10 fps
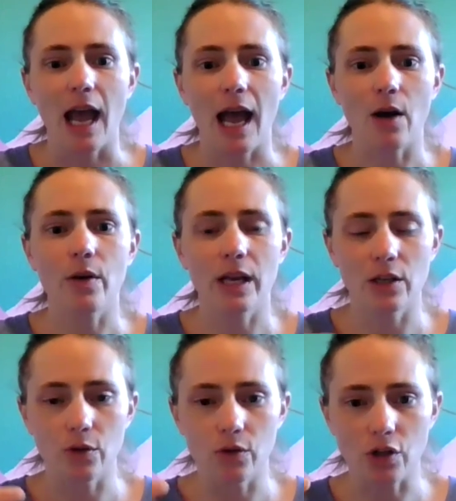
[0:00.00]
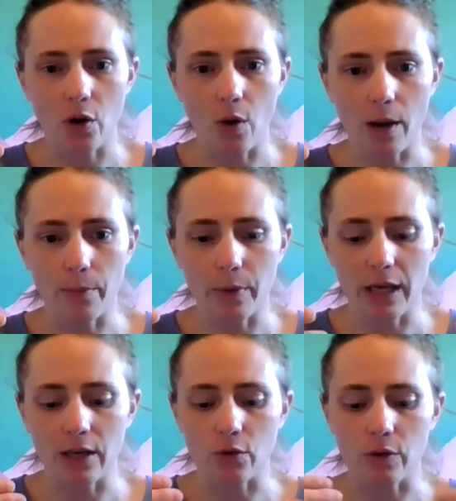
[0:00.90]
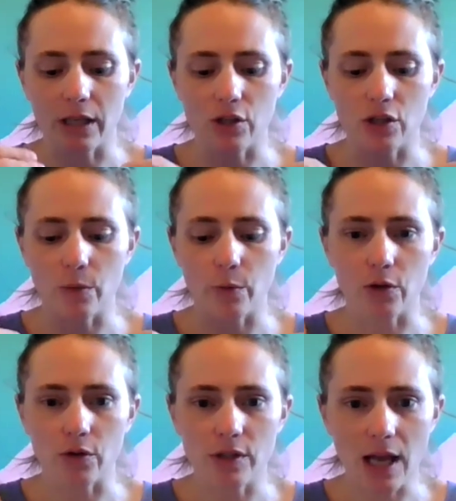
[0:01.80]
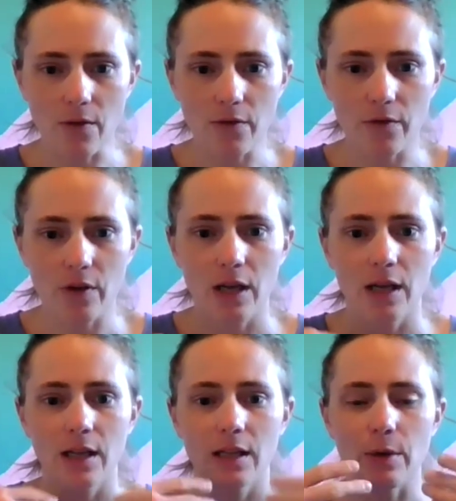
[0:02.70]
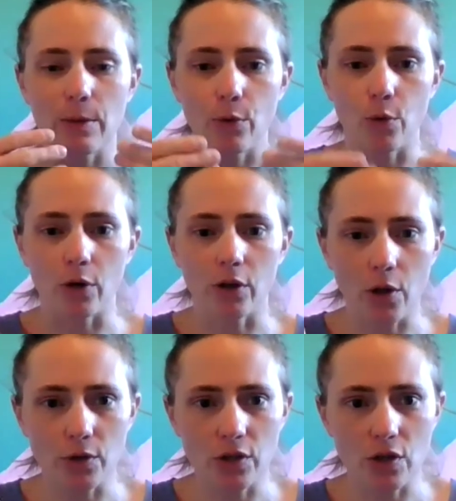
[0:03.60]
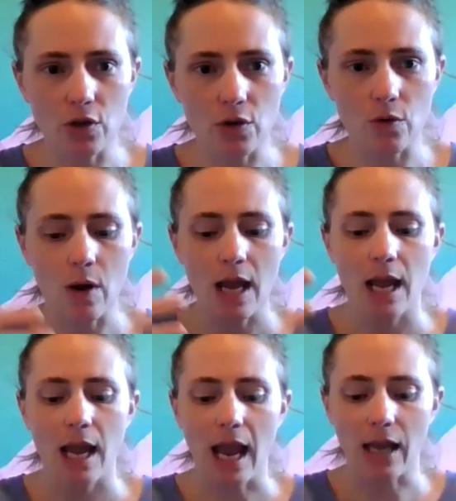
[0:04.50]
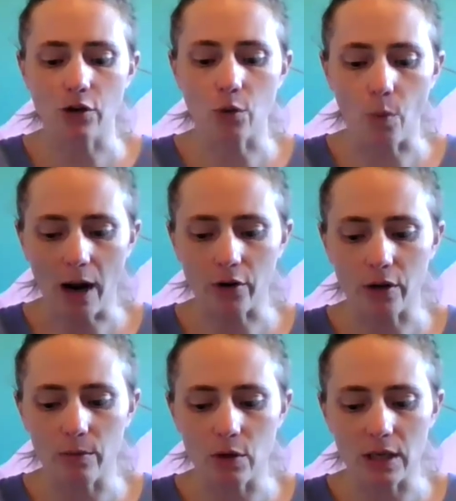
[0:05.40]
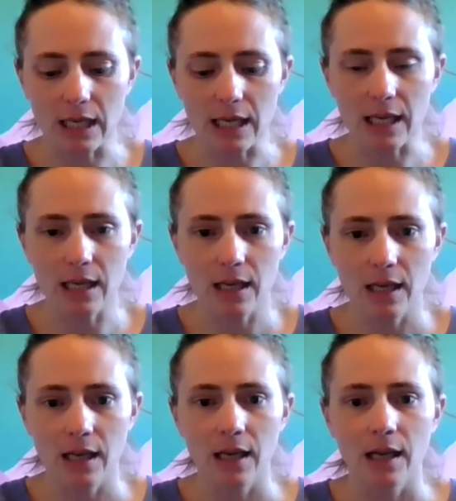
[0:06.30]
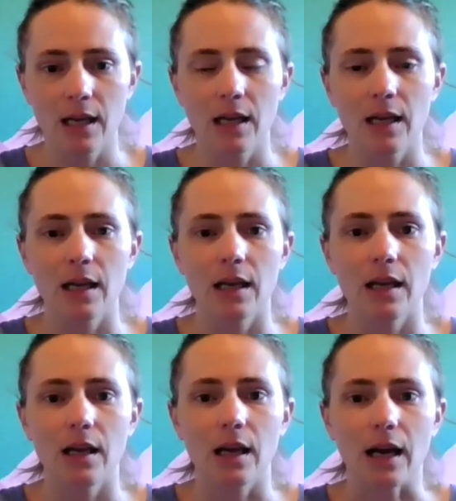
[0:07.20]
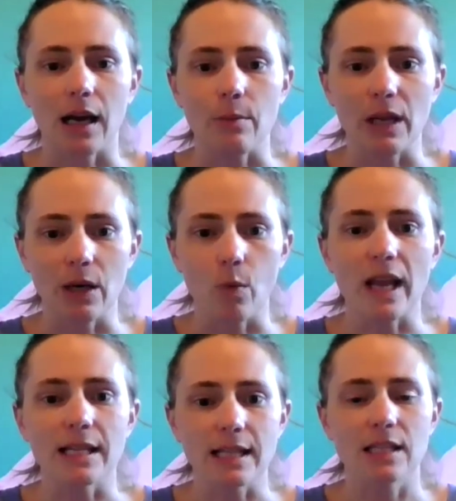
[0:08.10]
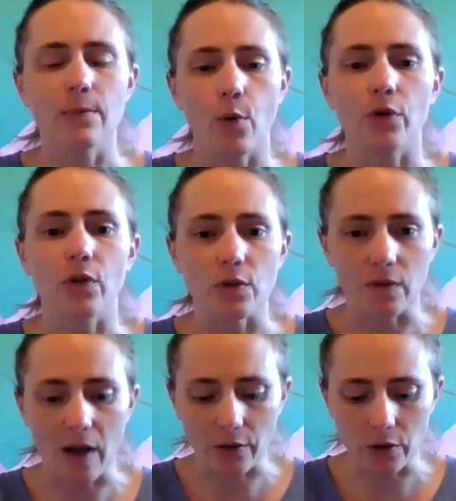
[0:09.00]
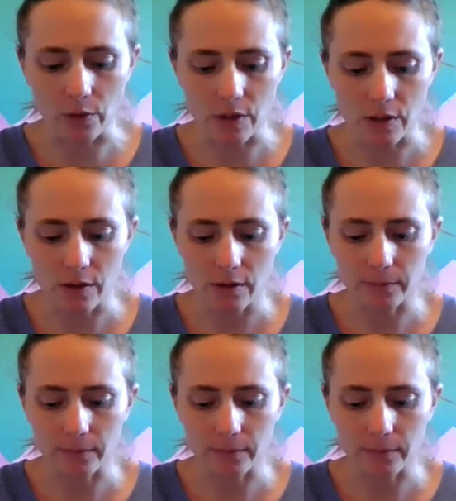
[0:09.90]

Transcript: how can you show up in your relationship with yourself, the people who are close to you, and your wider community in ways that support those values?